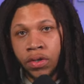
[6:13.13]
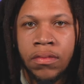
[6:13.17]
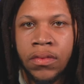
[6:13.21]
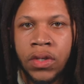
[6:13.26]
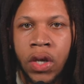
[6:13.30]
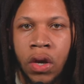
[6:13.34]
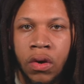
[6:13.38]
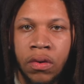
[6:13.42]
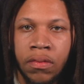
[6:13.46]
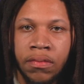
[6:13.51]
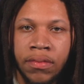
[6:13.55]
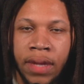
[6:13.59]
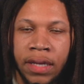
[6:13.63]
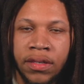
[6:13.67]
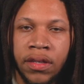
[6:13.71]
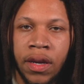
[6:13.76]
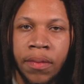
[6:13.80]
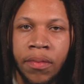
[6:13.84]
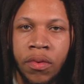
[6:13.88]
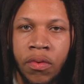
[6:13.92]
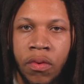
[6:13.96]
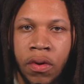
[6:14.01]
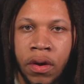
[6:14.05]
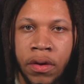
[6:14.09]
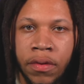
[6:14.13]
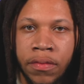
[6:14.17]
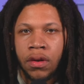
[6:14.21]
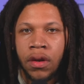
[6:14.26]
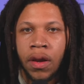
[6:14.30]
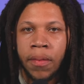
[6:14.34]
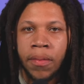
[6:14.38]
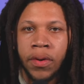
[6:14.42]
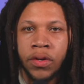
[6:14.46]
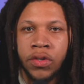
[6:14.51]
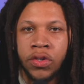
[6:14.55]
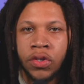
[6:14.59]
So that's number one.
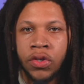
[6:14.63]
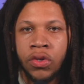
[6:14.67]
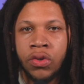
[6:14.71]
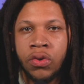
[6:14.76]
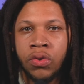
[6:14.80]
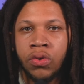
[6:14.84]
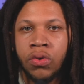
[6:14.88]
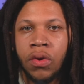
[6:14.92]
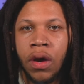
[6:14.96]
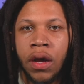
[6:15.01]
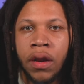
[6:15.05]
Number two,